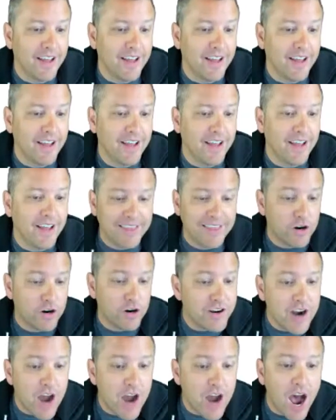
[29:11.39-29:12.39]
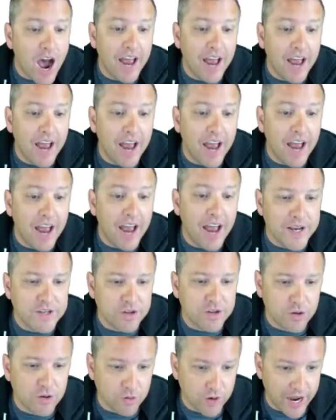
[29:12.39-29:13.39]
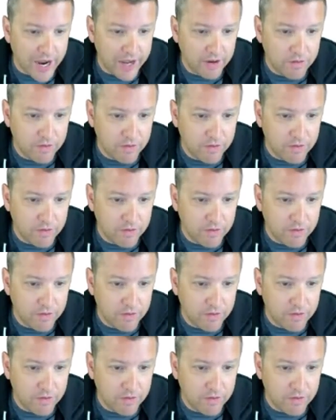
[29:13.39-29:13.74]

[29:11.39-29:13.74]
and they're not always great